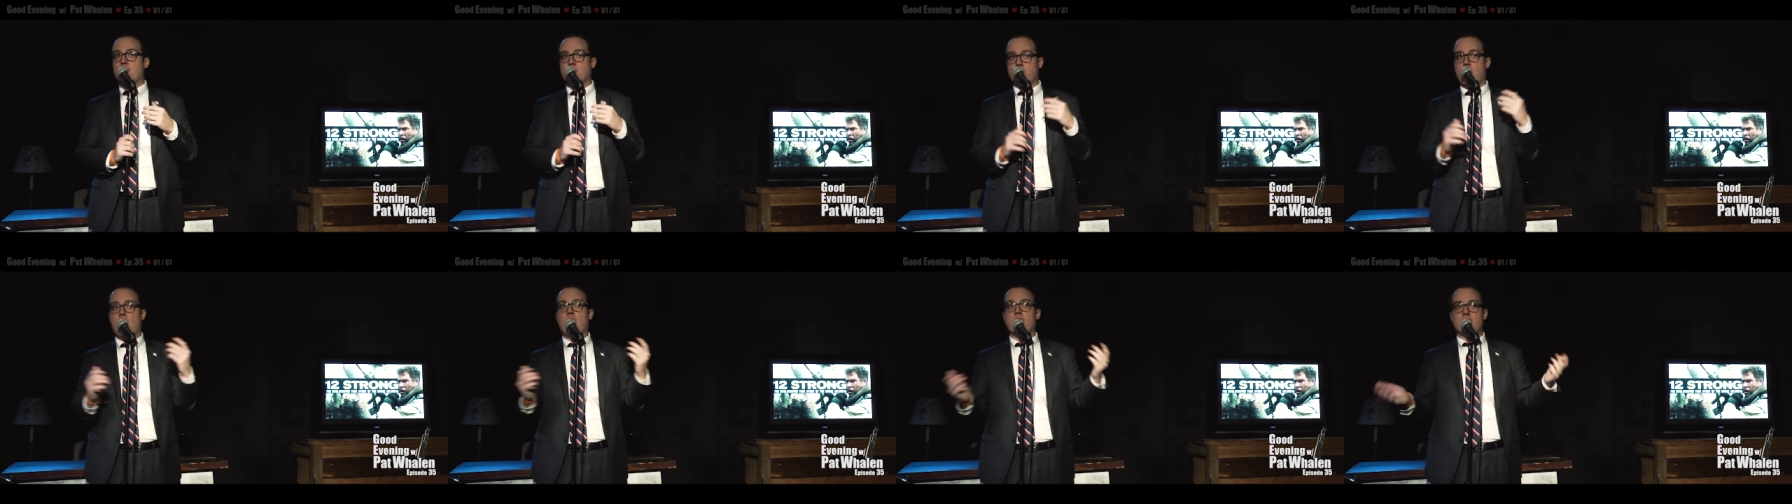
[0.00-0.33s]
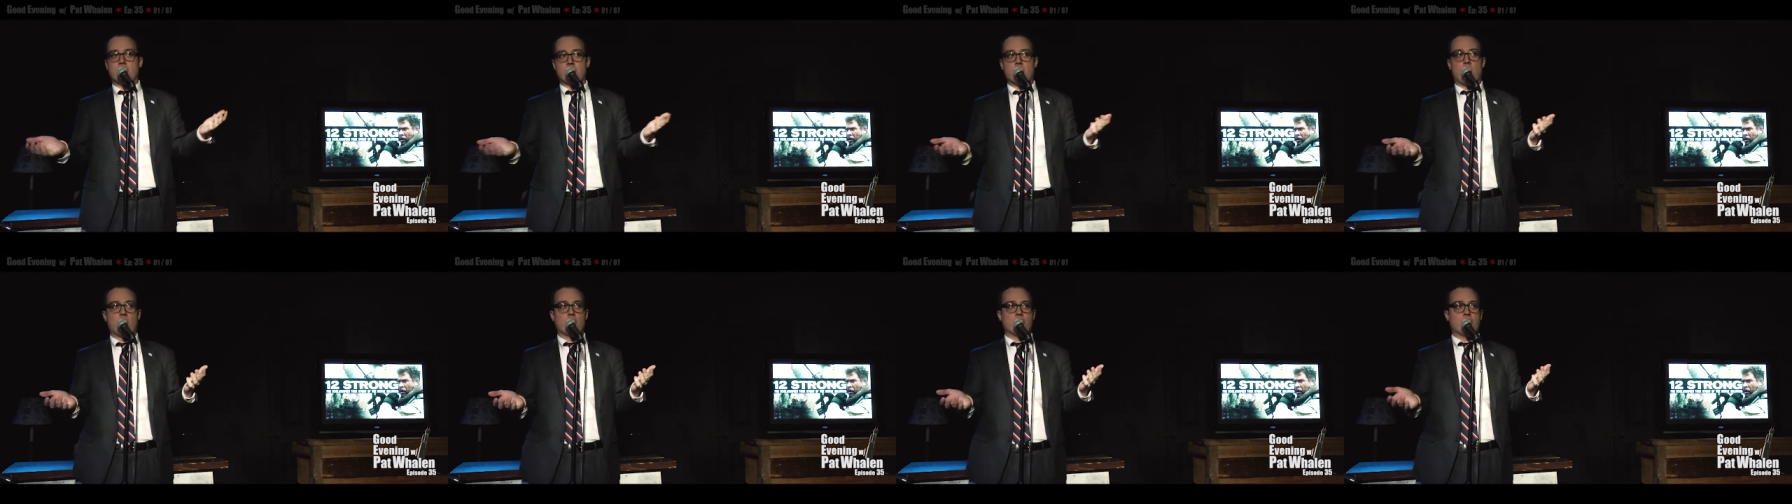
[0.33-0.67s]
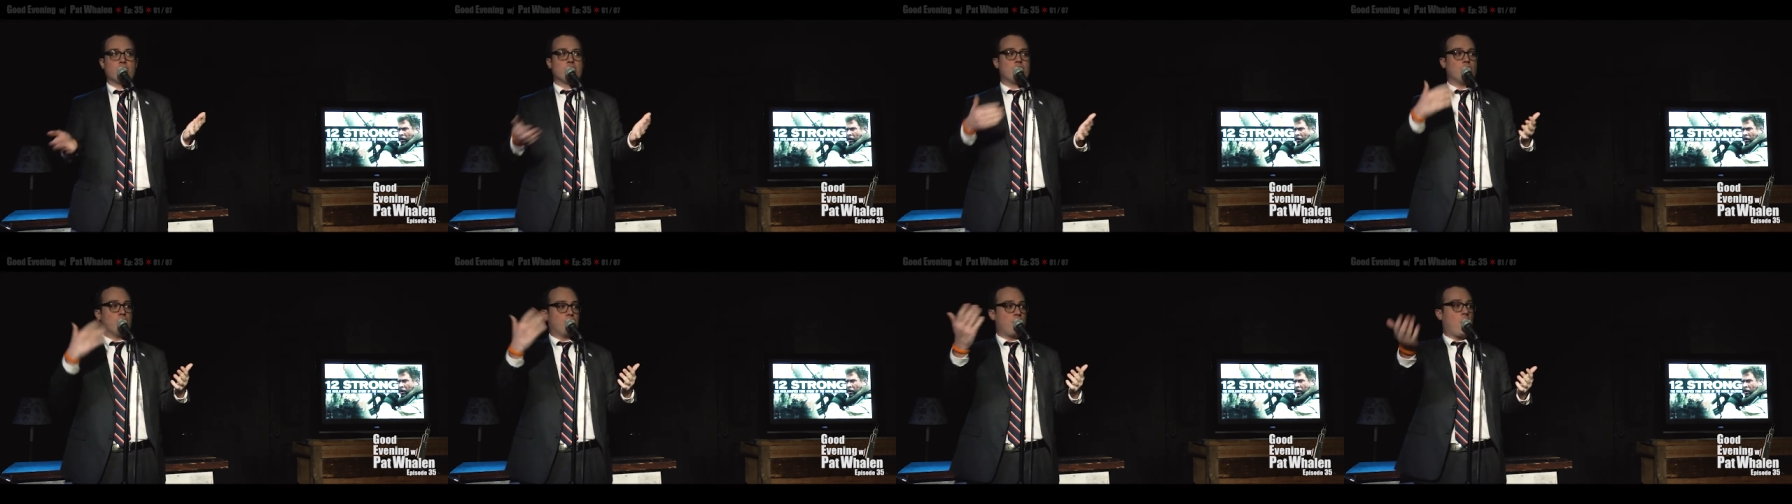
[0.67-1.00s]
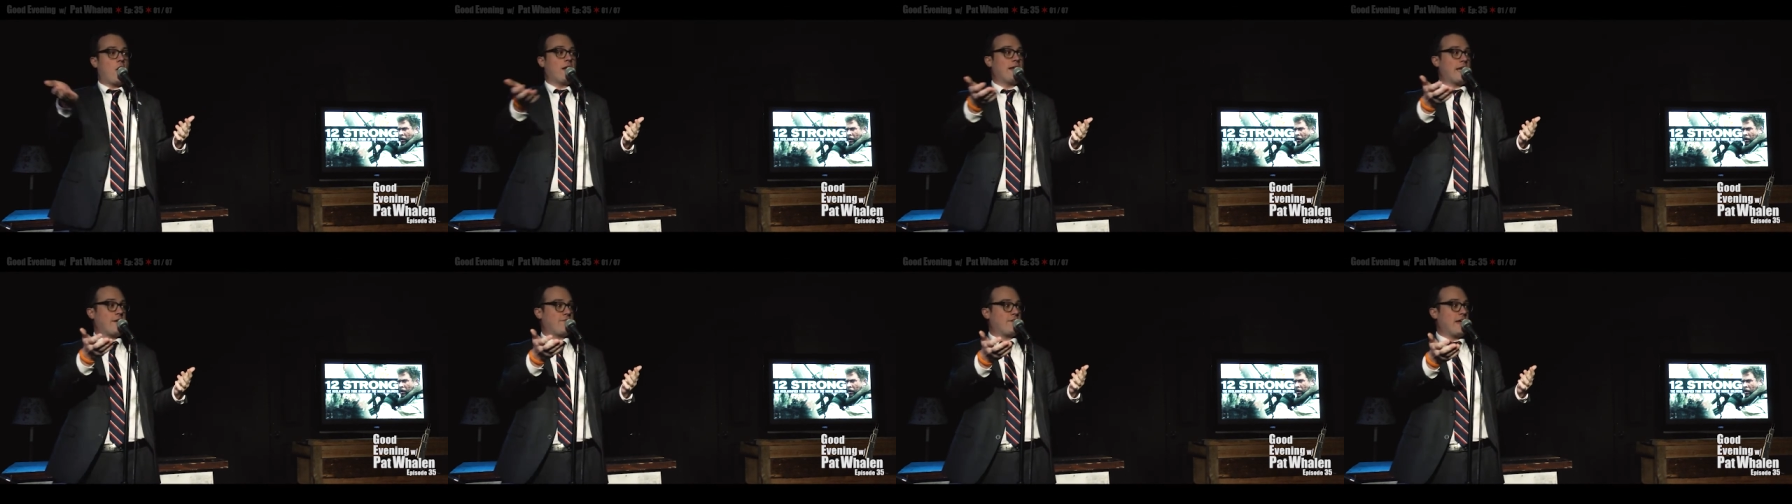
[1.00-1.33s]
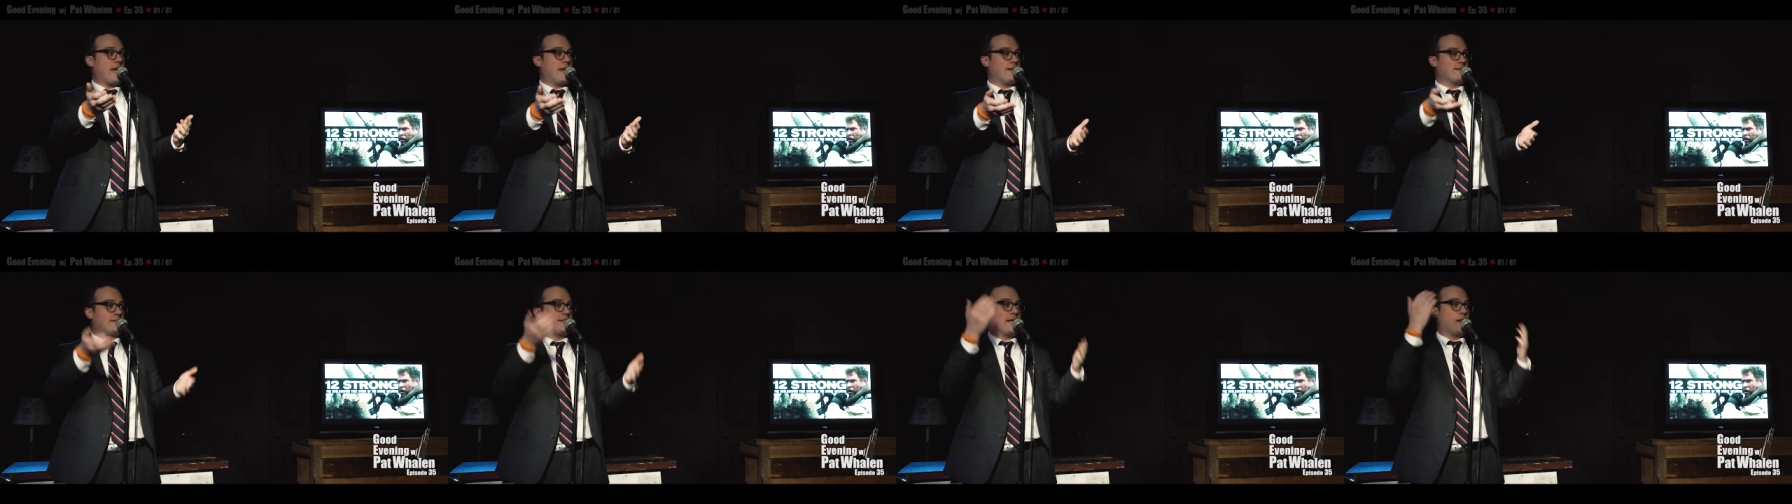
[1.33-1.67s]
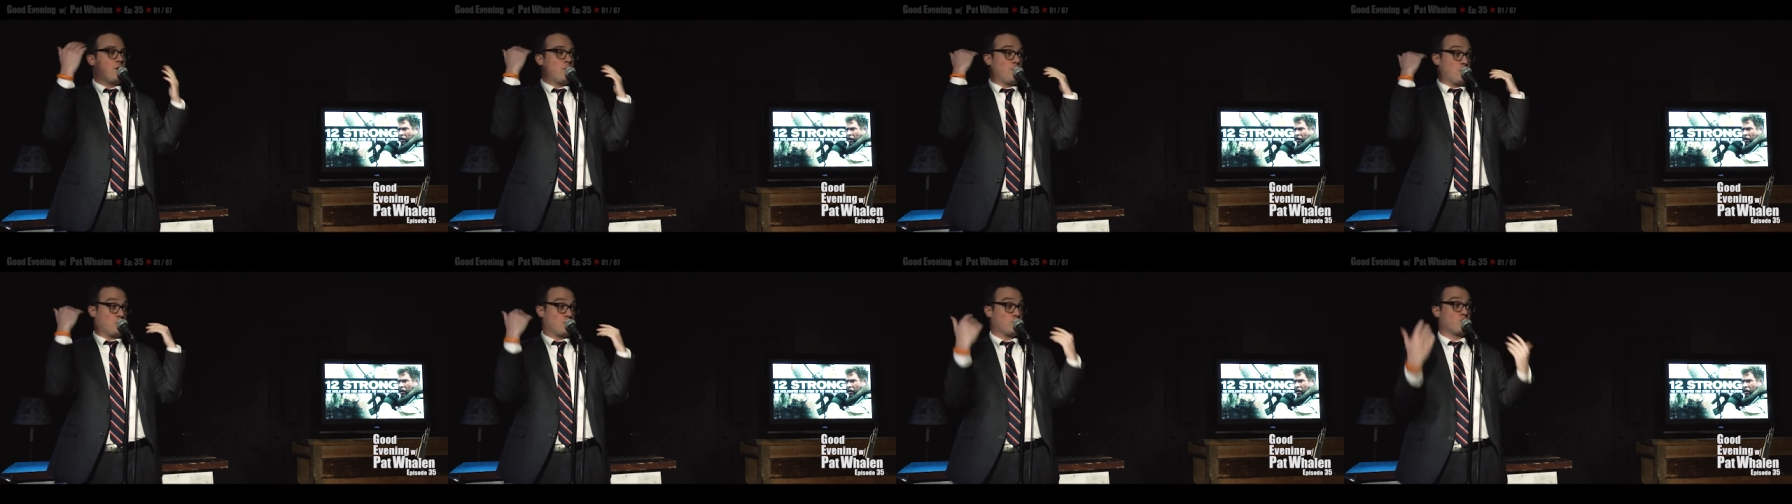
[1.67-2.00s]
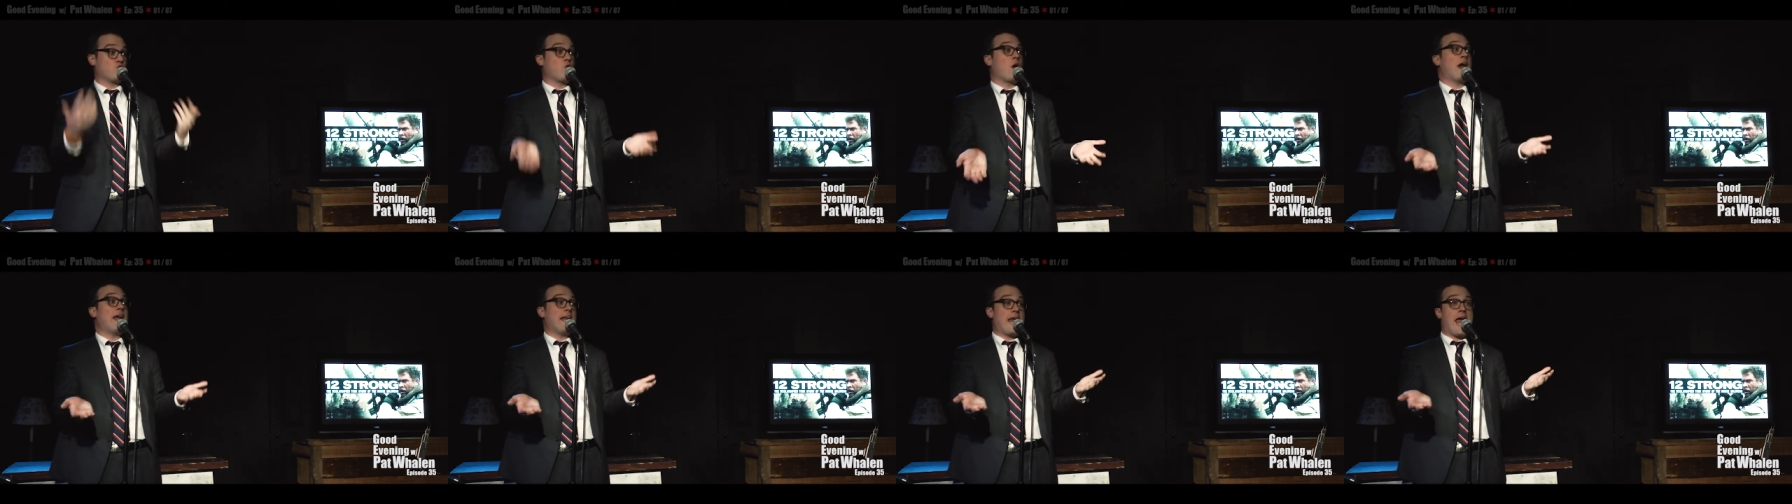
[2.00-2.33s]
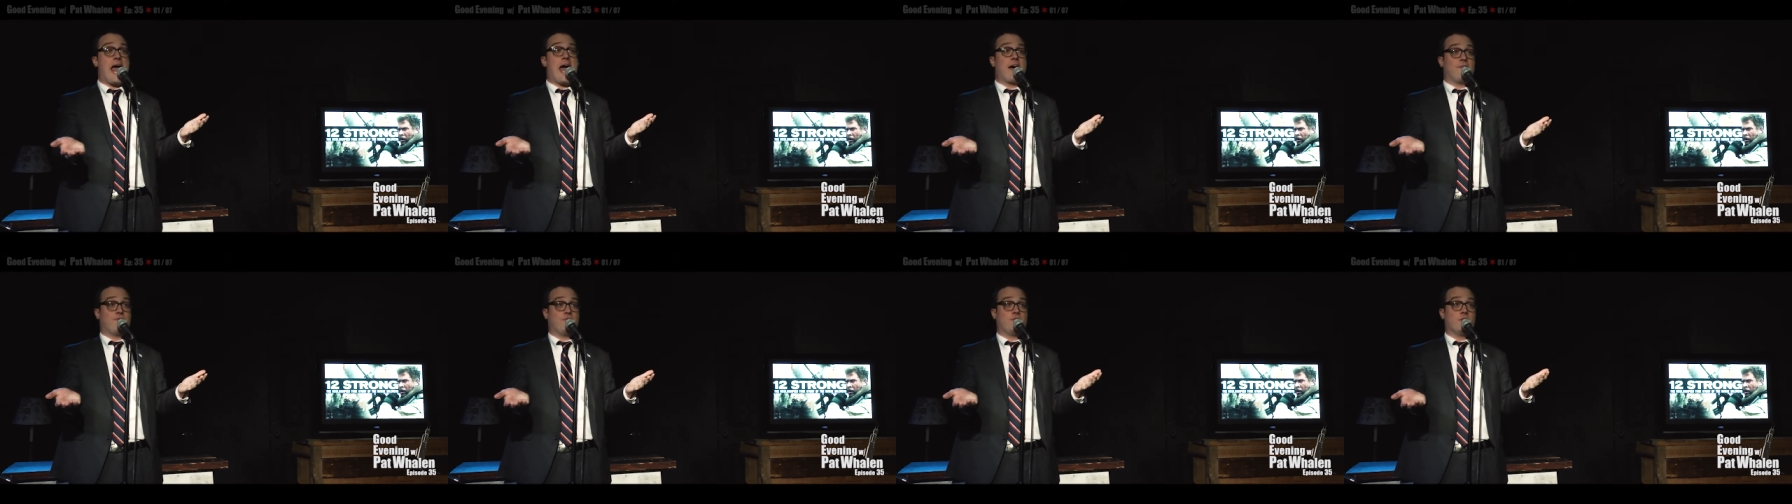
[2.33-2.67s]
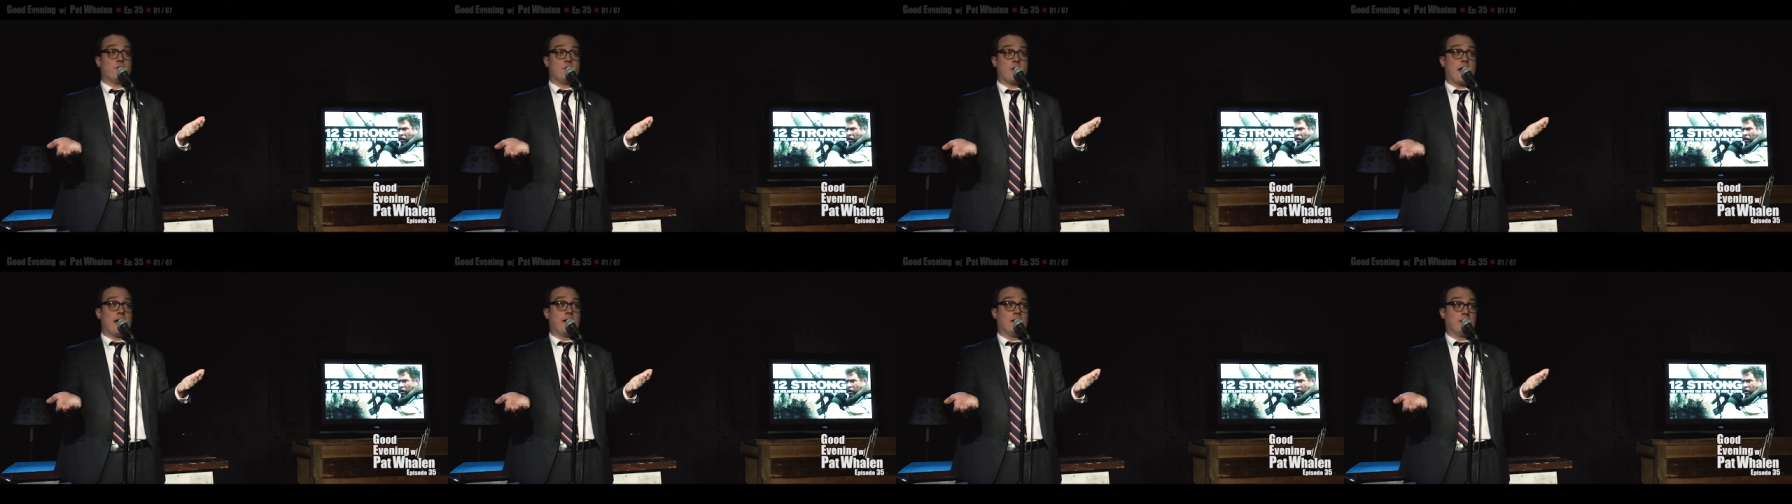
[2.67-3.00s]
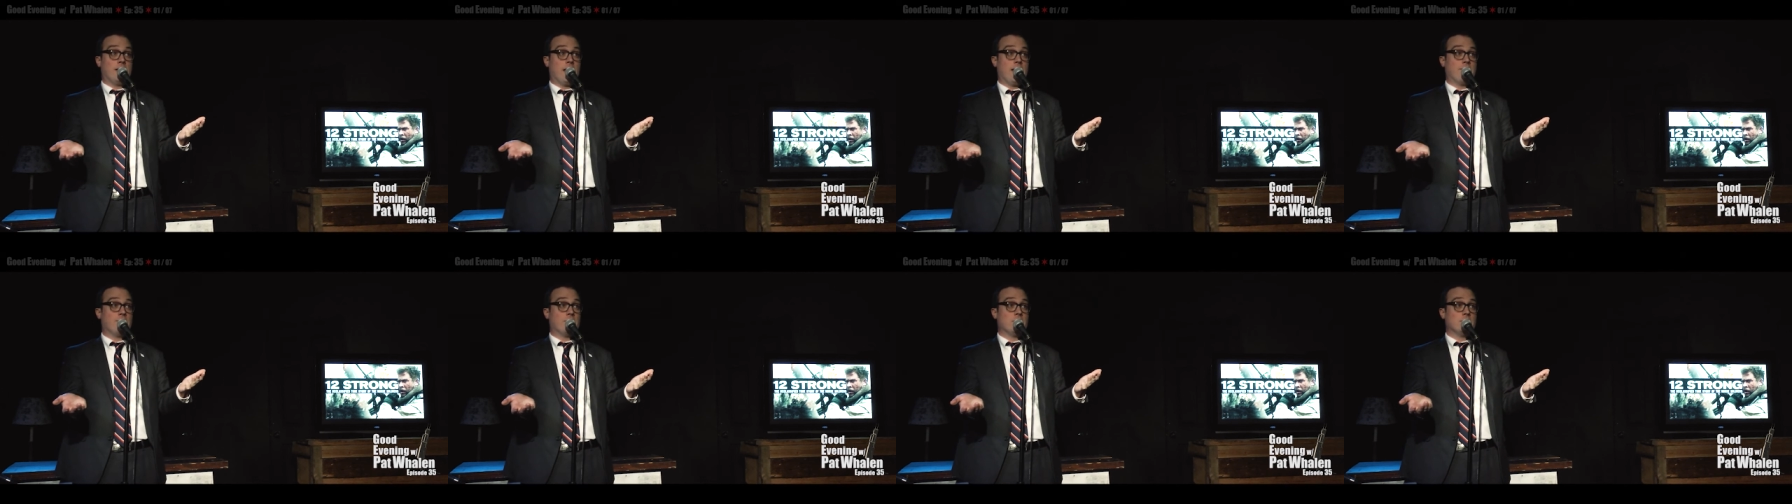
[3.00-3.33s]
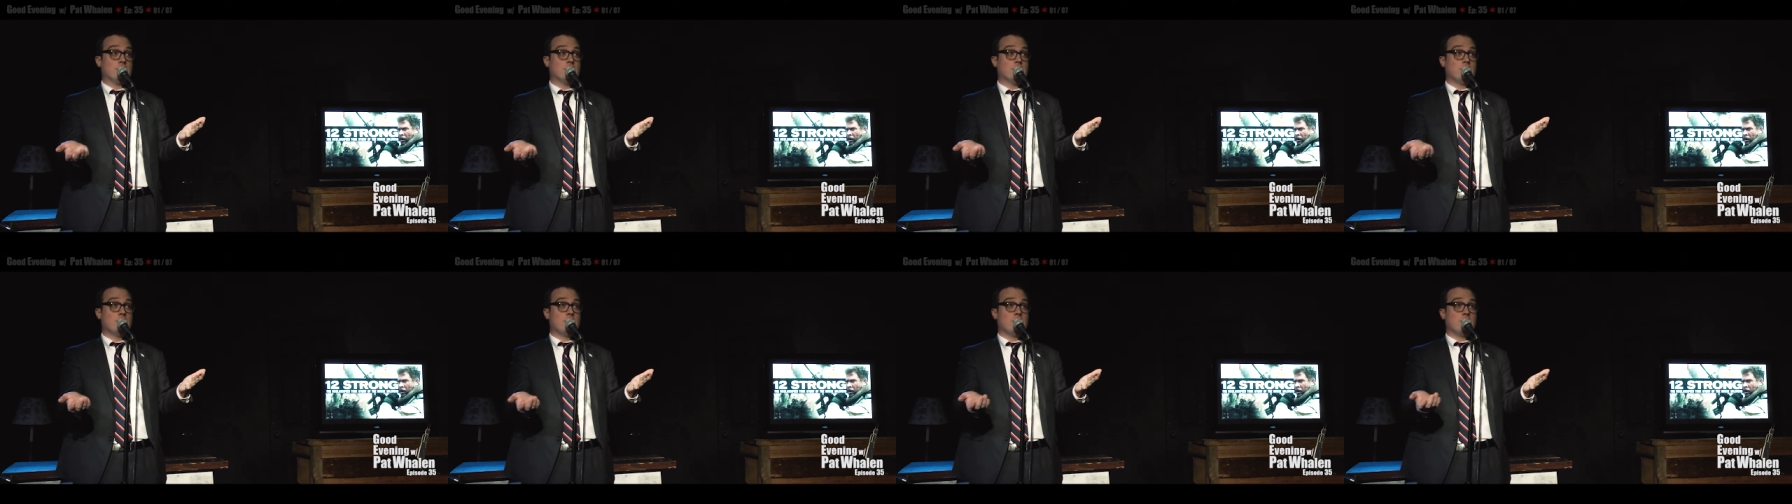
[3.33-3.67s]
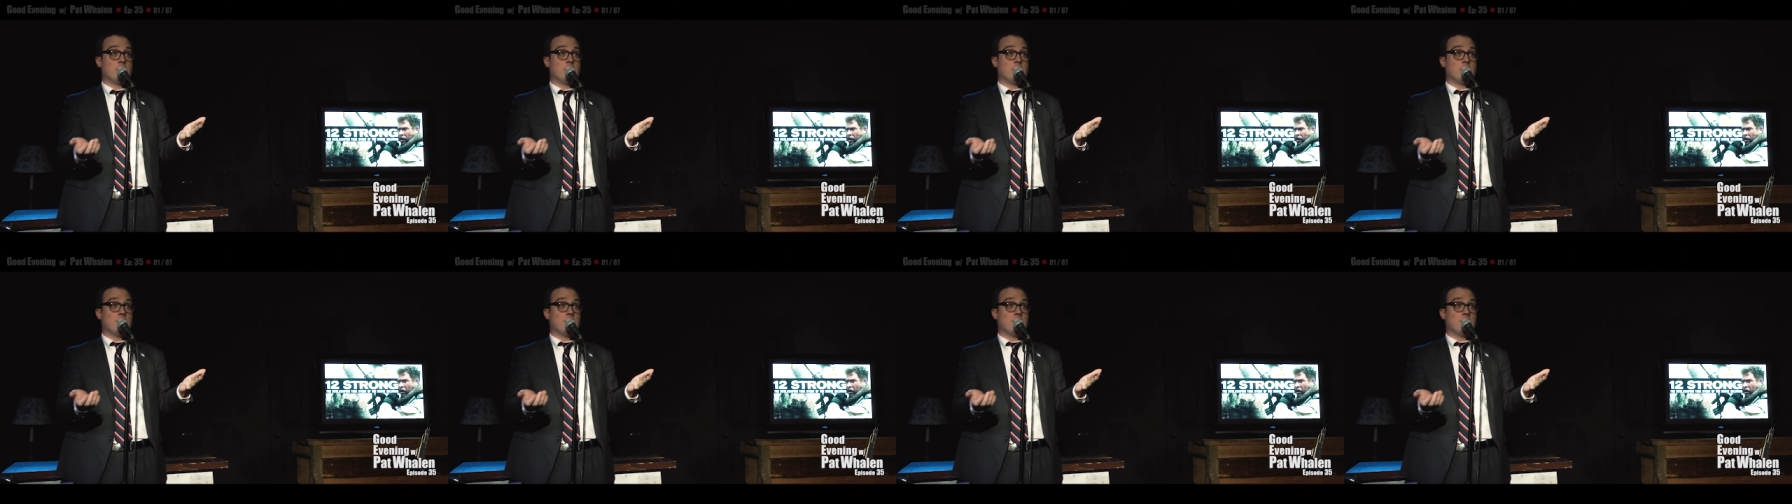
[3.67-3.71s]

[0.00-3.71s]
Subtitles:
12 soldiers who fought in Afghanistan almost right after 9/11.